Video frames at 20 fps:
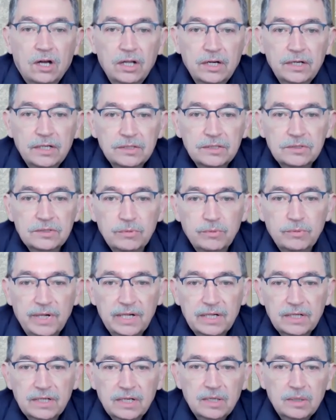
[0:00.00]
honor to
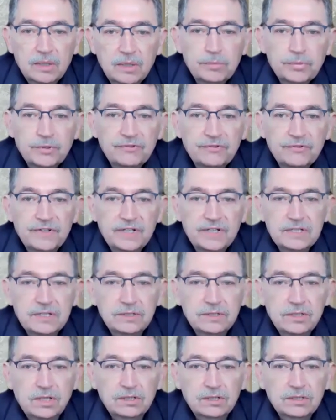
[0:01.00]
welcome
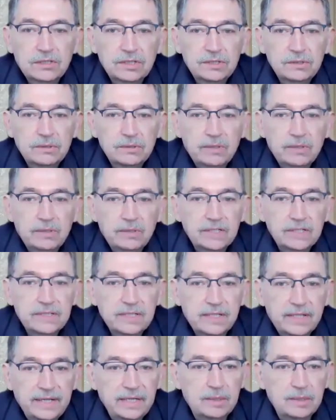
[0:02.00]
Professor Dr.
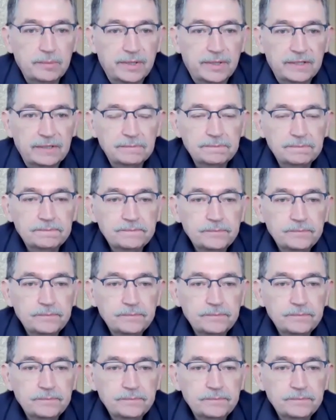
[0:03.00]
Johannes Lähnemann.